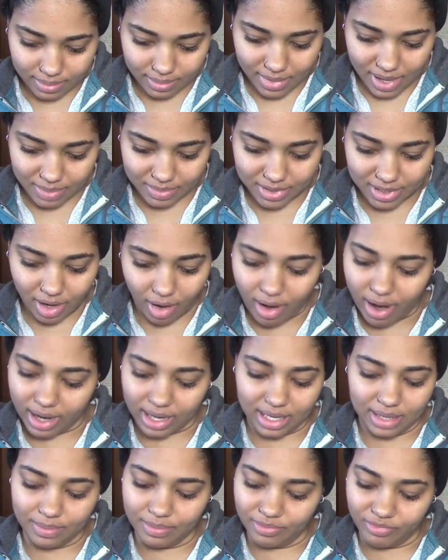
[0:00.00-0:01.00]
I'm sorry I
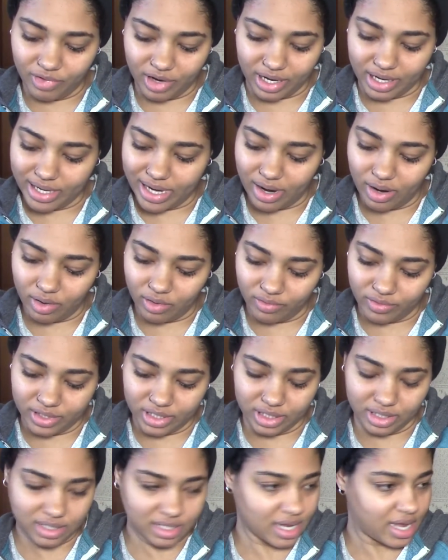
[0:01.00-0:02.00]
keep freaking out over
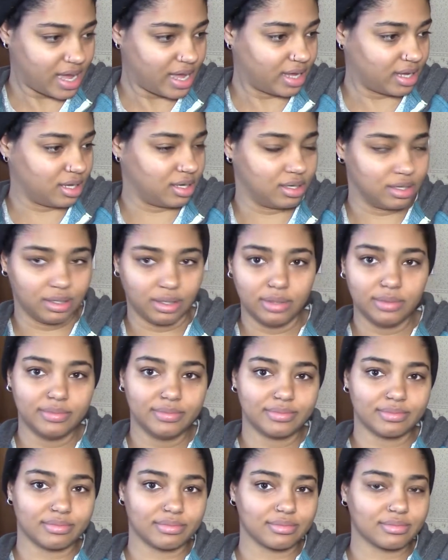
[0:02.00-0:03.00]
Jill Scott, y'all.
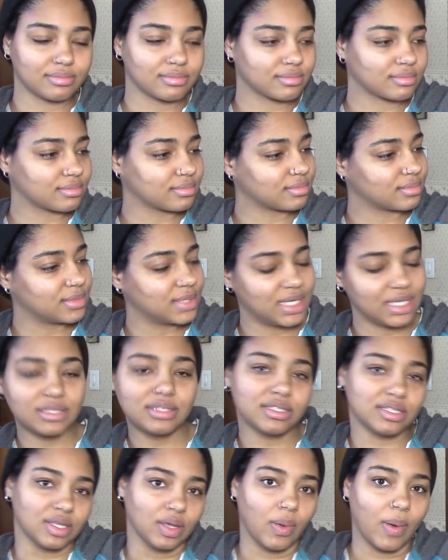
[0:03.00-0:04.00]
It's
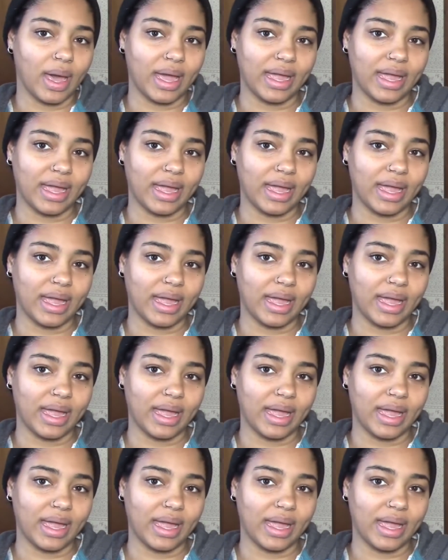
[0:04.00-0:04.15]
just who I